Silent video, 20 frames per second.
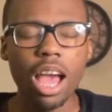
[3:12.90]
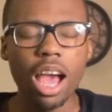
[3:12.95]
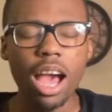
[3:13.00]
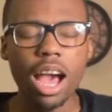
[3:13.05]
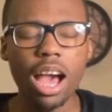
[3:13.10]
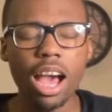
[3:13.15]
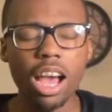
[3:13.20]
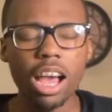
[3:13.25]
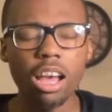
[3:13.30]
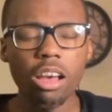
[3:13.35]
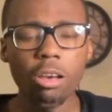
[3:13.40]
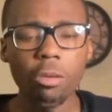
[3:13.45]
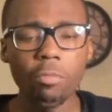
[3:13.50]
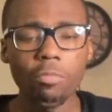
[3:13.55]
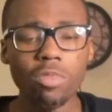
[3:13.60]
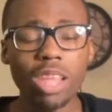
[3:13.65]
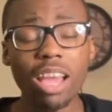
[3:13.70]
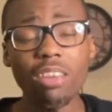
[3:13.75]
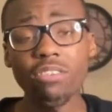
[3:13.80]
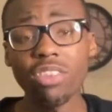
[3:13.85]

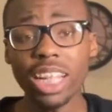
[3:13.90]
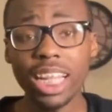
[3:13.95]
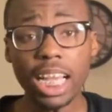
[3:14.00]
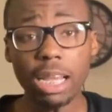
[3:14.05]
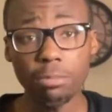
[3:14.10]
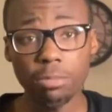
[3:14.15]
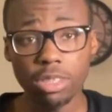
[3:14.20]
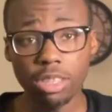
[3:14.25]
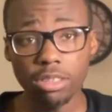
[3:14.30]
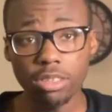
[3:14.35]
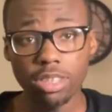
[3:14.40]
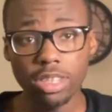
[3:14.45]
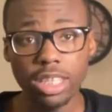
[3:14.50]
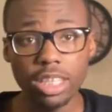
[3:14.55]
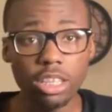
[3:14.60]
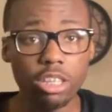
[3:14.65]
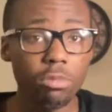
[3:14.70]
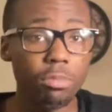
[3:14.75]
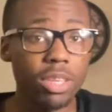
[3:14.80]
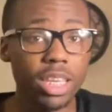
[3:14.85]
um, I feel like I'm still
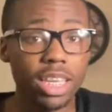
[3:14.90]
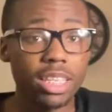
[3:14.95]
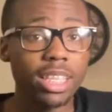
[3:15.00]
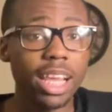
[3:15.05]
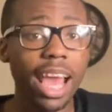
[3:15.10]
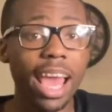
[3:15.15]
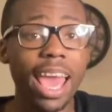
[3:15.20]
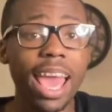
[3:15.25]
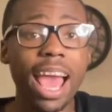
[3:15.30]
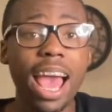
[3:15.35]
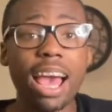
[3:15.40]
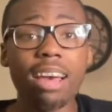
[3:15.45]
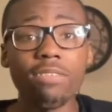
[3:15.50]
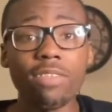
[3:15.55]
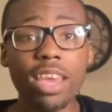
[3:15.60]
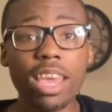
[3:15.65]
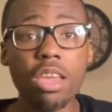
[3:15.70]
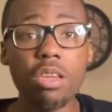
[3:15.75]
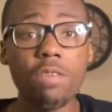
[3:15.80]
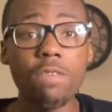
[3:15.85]
single because I
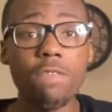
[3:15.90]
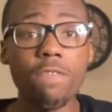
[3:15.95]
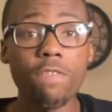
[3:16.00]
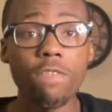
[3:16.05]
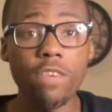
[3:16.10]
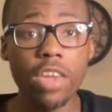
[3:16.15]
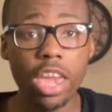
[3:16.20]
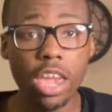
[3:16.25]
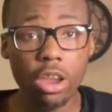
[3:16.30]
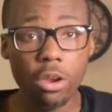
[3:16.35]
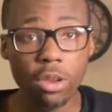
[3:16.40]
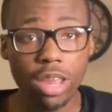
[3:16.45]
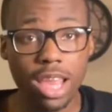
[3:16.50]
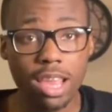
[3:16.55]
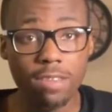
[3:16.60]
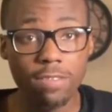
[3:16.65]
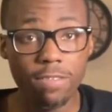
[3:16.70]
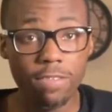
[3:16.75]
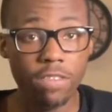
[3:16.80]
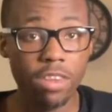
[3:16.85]
have a
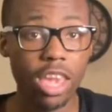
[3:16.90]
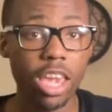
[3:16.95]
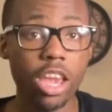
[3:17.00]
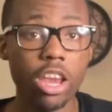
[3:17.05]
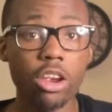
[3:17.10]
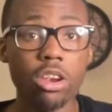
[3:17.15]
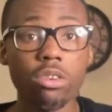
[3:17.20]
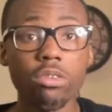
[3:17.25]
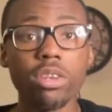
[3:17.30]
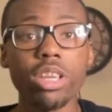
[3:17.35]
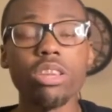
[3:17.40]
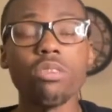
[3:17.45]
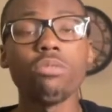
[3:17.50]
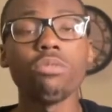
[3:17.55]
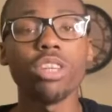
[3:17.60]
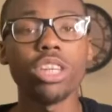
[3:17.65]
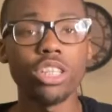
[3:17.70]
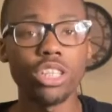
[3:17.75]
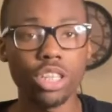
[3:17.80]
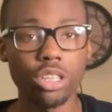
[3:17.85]
very, very
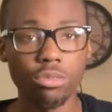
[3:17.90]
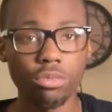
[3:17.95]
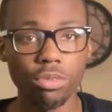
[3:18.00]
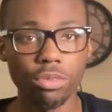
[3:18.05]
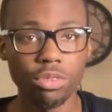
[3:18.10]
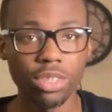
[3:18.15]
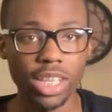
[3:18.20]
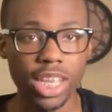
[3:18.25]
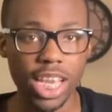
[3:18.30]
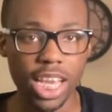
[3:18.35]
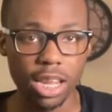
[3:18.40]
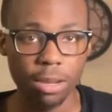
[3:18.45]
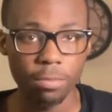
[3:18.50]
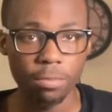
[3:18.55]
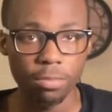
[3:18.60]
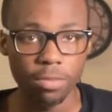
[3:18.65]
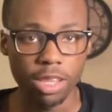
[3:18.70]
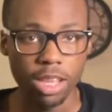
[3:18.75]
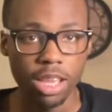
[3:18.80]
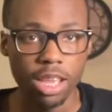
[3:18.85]
rigid routine.
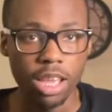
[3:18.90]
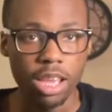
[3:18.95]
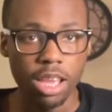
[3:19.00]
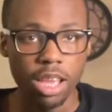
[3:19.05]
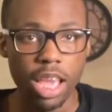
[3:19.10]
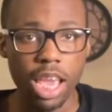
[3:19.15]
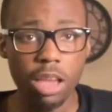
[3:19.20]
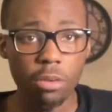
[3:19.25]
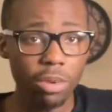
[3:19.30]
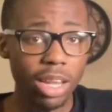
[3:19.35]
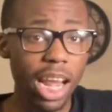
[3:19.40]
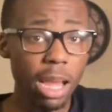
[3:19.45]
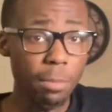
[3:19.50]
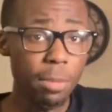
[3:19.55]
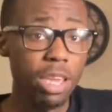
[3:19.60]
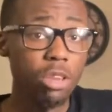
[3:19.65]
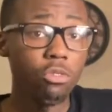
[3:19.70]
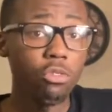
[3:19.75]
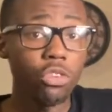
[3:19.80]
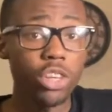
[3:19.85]
And when I
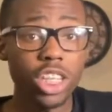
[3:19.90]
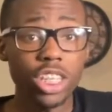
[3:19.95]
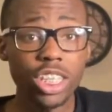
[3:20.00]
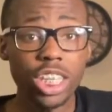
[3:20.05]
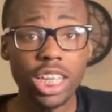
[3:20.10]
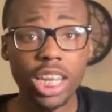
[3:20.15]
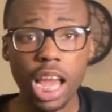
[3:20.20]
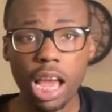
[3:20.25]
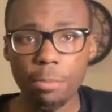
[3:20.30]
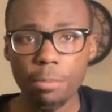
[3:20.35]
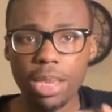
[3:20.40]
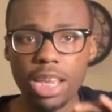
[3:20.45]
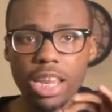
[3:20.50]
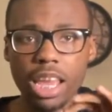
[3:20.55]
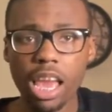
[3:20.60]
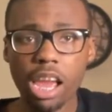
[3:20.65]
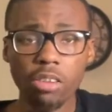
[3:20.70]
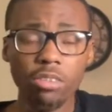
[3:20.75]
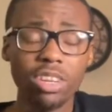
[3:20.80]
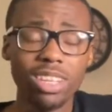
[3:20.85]
mean rigid, I mean
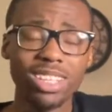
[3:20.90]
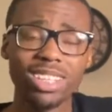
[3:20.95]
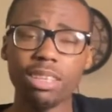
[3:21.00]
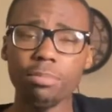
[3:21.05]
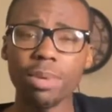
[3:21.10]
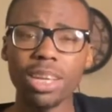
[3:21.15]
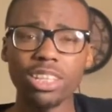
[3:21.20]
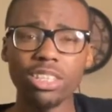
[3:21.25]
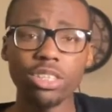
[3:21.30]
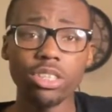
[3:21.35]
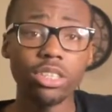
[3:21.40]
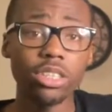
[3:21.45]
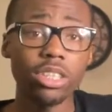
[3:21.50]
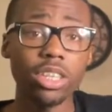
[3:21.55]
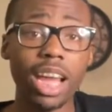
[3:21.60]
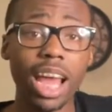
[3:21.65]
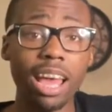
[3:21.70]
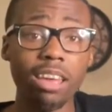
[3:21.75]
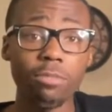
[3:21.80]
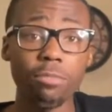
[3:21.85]
every
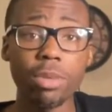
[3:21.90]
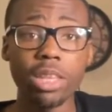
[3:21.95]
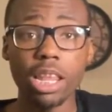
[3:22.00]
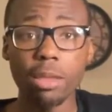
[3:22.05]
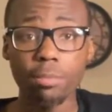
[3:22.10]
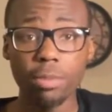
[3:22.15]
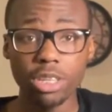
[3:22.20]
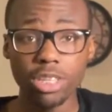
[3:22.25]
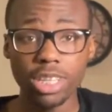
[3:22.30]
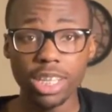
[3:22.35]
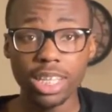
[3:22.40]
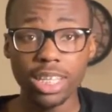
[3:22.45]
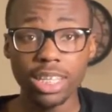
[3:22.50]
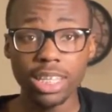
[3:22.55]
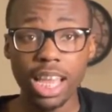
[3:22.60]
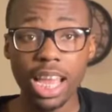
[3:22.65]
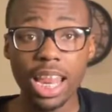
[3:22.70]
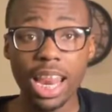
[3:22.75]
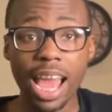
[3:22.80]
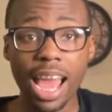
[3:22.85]
semester I've been at Michigan
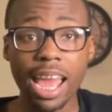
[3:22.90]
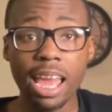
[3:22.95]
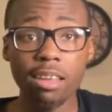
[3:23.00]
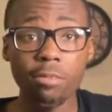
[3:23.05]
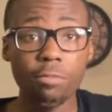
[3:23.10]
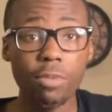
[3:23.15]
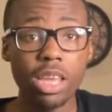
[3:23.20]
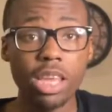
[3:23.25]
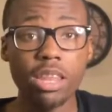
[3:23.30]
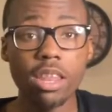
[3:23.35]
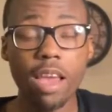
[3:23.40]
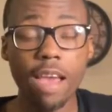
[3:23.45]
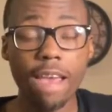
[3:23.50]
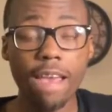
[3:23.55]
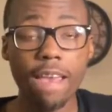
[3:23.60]
State, I have been